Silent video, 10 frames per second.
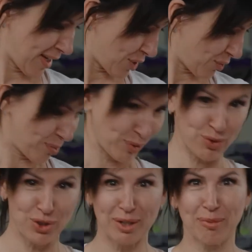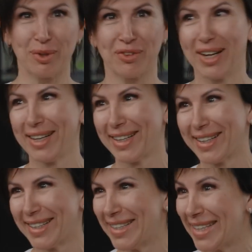I got that text 2 or 3
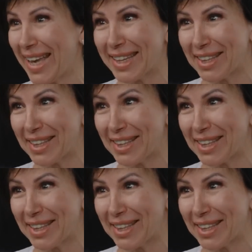days ago.